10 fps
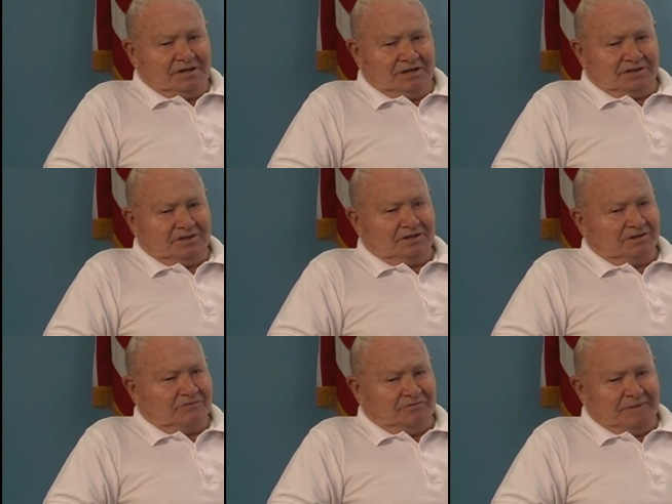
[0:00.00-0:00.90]
and
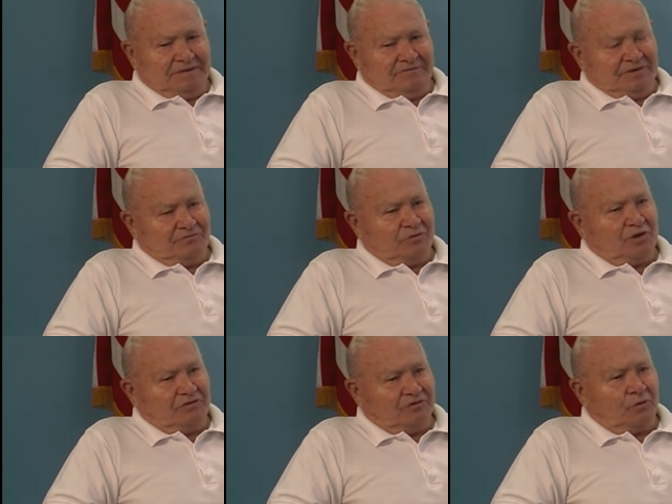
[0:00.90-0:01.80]
uh, in
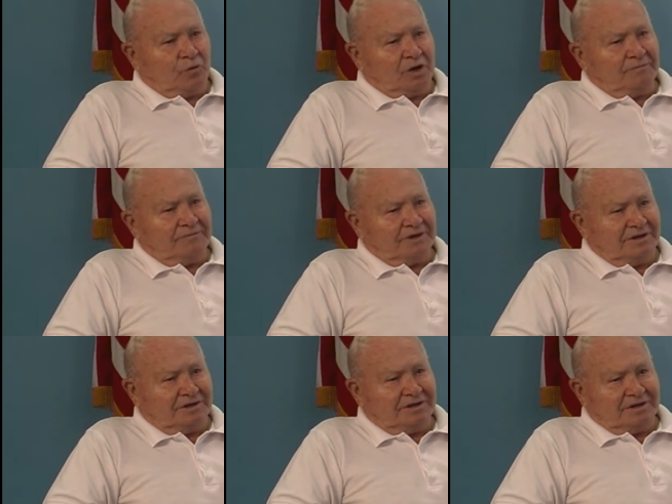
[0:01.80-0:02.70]
'44,
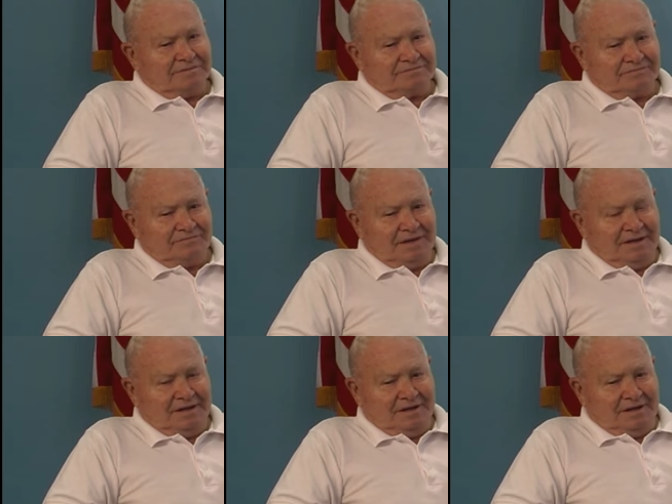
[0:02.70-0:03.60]
and uh,
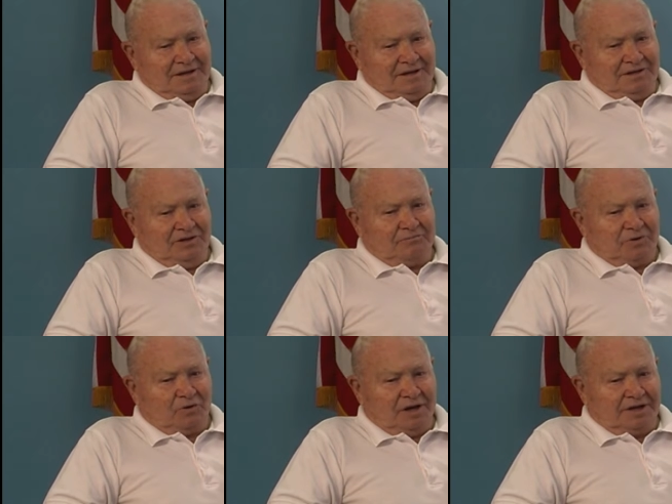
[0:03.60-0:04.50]

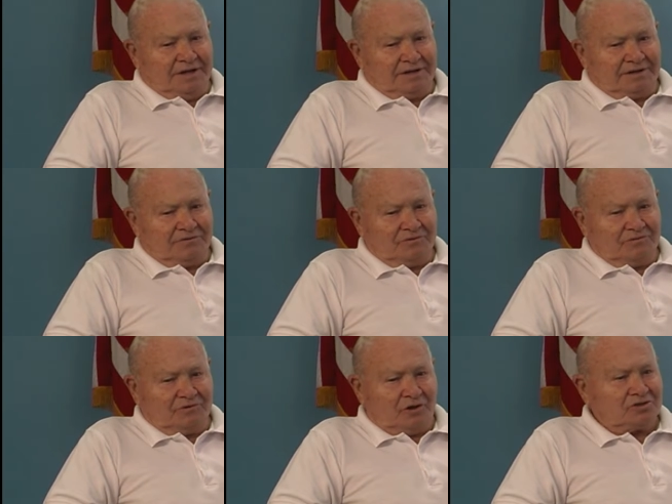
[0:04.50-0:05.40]
deployed and
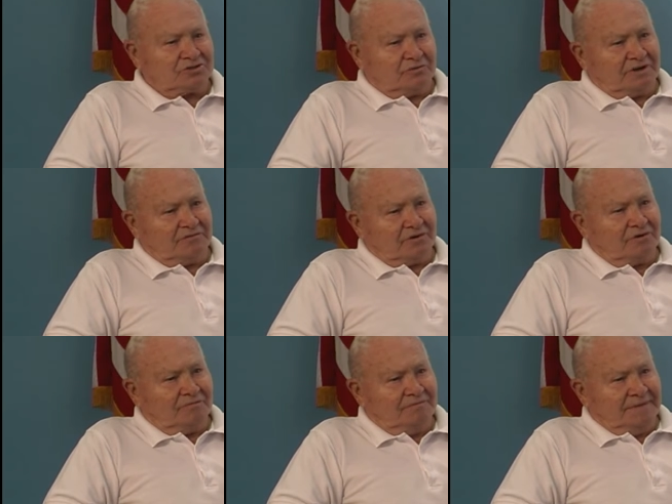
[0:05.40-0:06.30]
crossed the
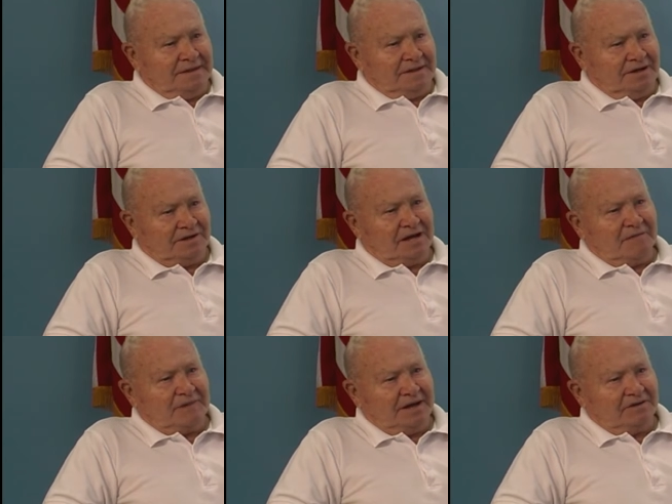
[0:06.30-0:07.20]
river in
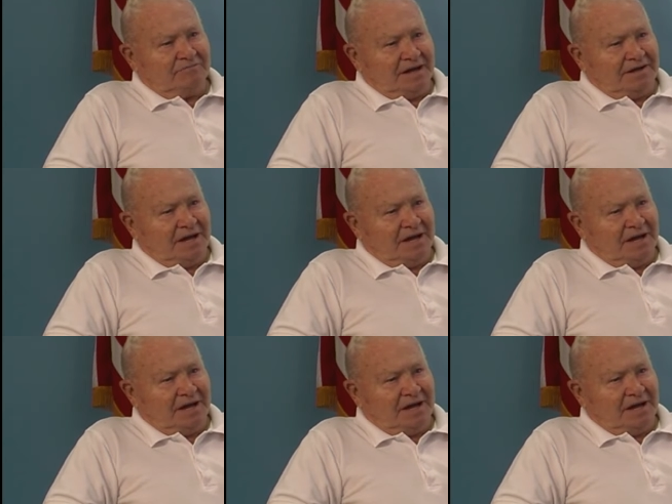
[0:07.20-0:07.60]
Nijmegen by,